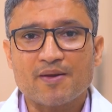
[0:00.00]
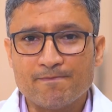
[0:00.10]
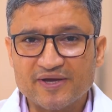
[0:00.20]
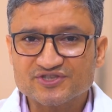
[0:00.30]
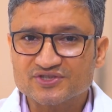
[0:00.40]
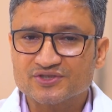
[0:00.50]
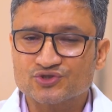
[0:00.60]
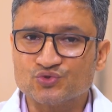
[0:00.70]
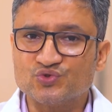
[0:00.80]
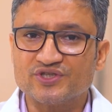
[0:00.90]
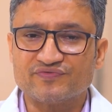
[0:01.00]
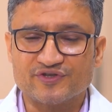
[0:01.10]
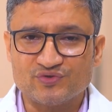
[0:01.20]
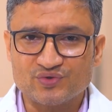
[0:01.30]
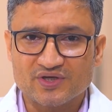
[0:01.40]
best suited for
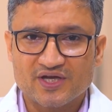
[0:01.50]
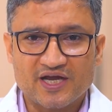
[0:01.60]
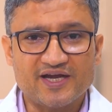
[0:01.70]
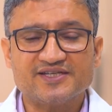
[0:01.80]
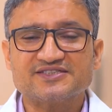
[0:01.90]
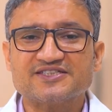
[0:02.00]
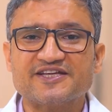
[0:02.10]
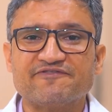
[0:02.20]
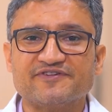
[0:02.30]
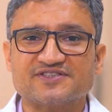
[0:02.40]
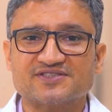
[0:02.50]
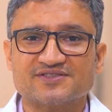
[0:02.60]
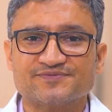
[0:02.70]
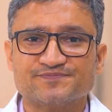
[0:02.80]
you and is the safest.